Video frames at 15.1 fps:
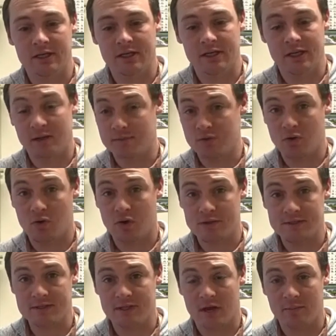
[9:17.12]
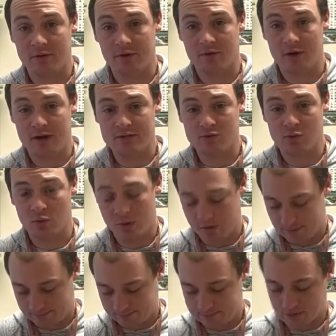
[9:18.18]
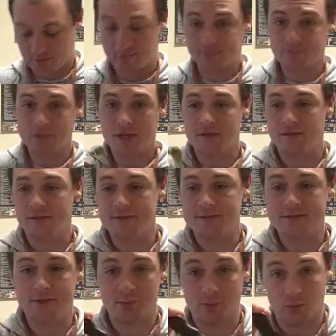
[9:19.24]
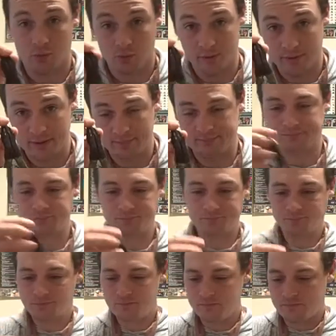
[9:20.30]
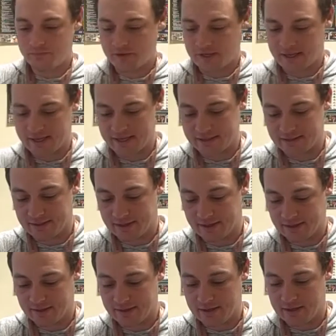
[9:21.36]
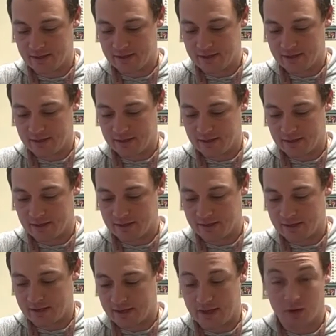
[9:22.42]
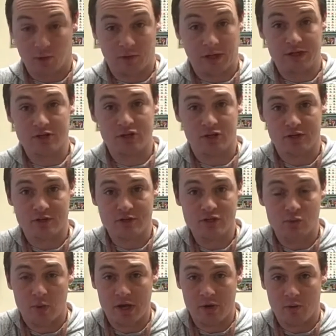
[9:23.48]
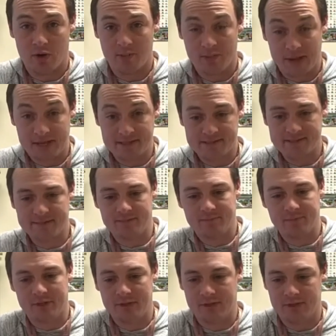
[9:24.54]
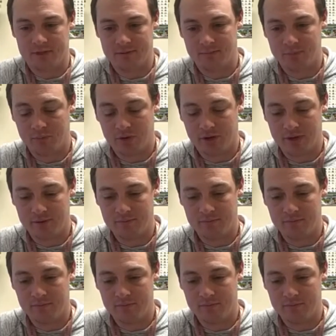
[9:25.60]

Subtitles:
It comes across the top of the grass real well. So this is their bull ribbit, and I don't like to sway you on baits, but